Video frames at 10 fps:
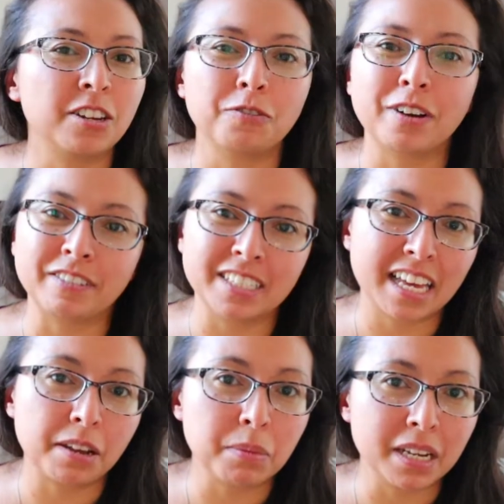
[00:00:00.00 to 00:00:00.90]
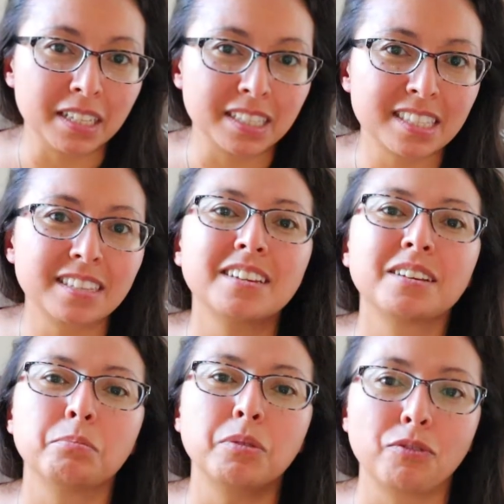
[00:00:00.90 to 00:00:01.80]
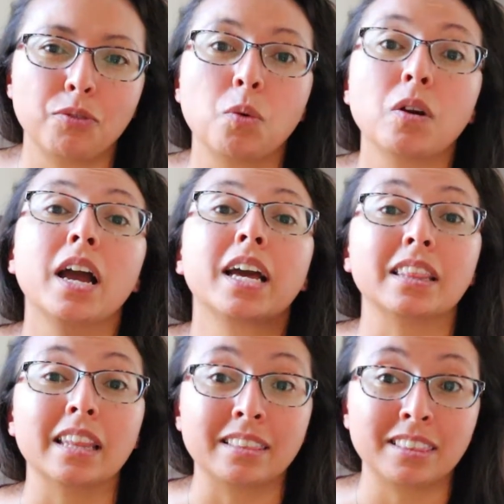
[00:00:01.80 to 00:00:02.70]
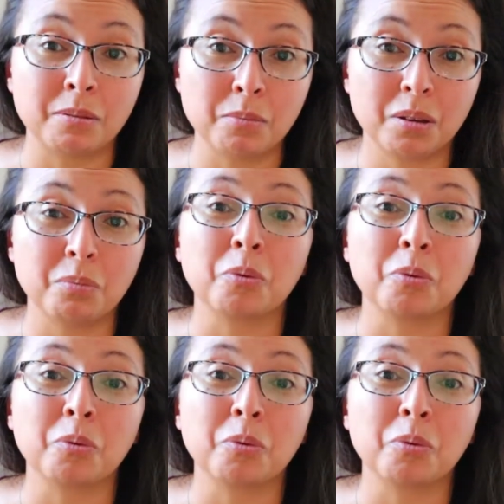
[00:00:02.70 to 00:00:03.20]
5 to 10 minutes before I let them